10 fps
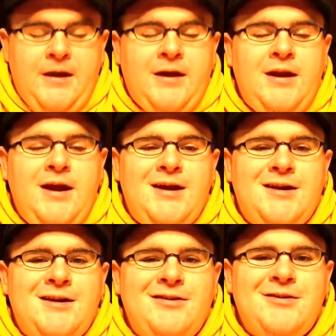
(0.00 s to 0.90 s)
of had
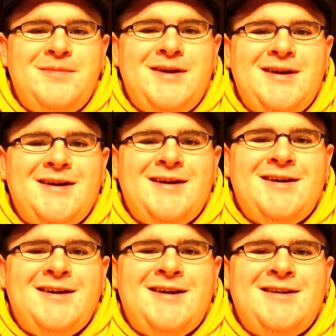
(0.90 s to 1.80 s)
another big
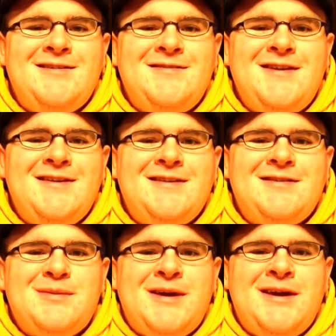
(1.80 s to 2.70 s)
NSV
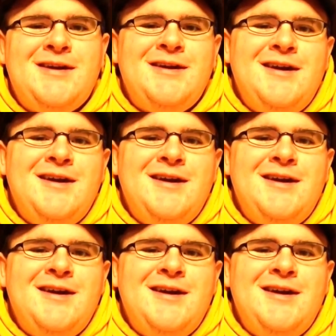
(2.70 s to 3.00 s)
this week.